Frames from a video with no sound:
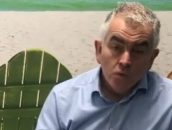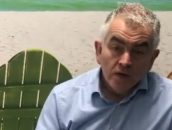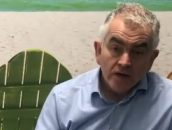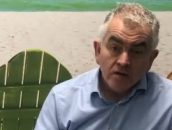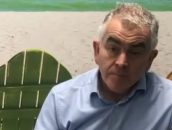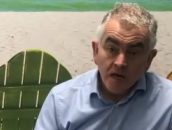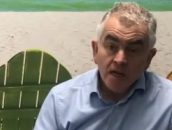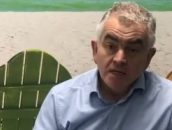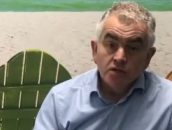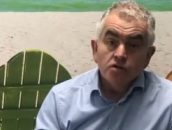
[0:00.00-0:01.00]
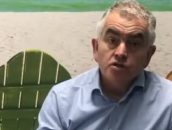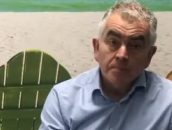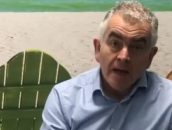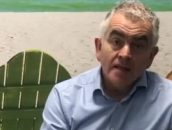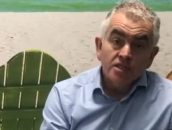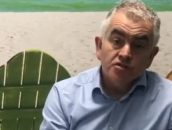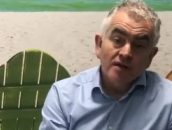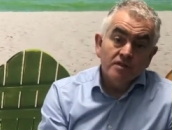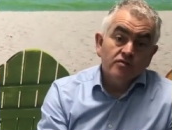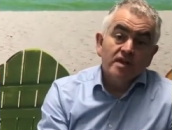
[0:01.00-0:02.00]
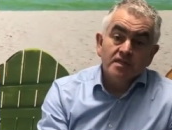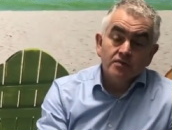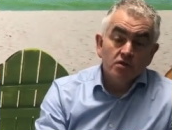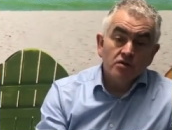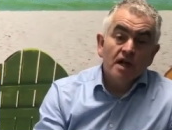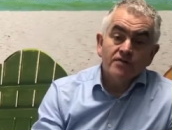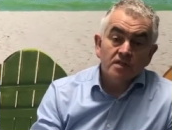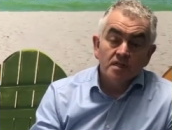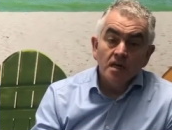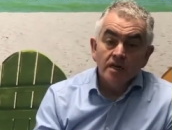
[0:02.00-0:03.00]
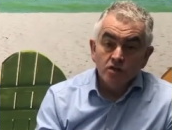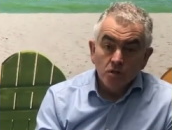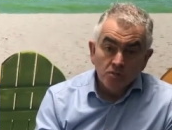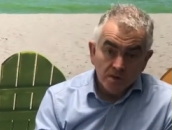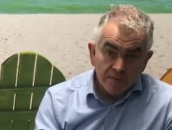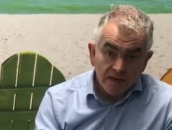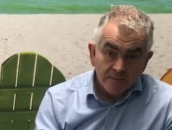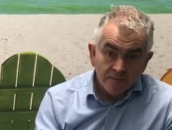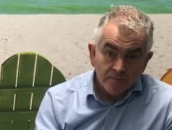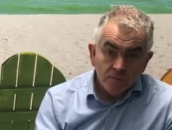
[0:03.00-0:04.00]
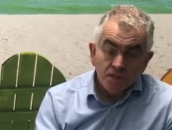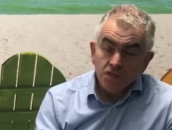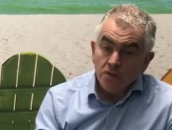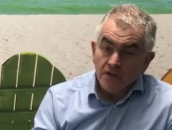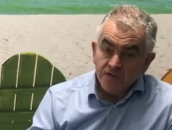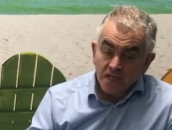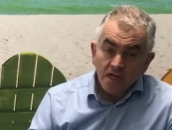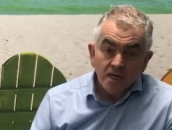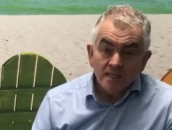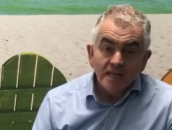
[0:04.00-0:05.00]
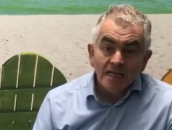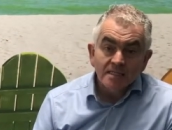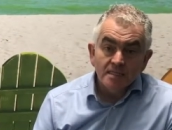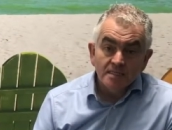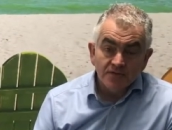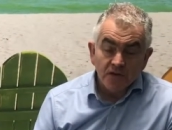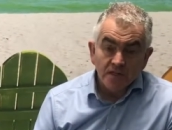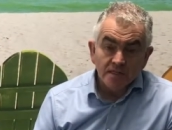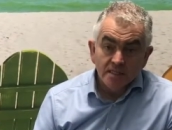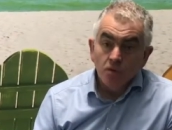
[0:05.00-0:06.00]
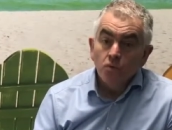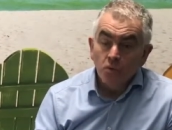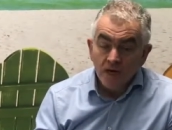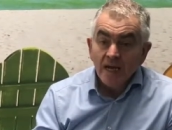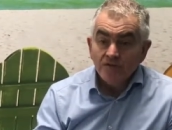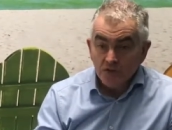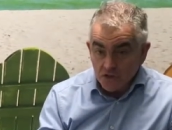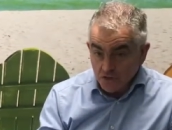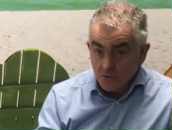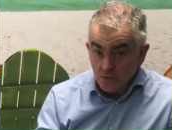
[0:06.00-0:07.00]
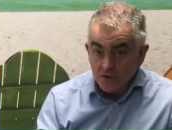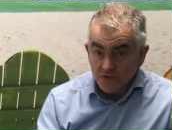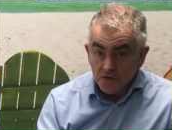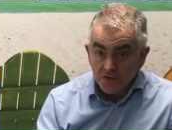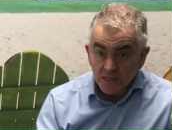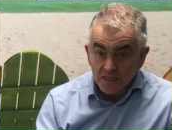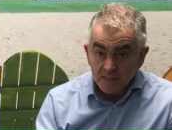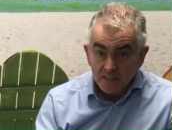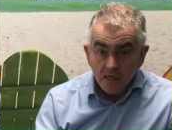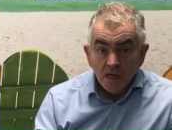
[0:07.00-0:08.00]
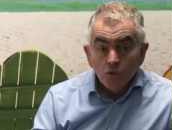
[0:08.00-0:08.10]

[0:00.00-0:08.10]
We're obliged under the Package Travel Directive to look after the client come what may. So if the airline cancels the flights, we have to do one of two things.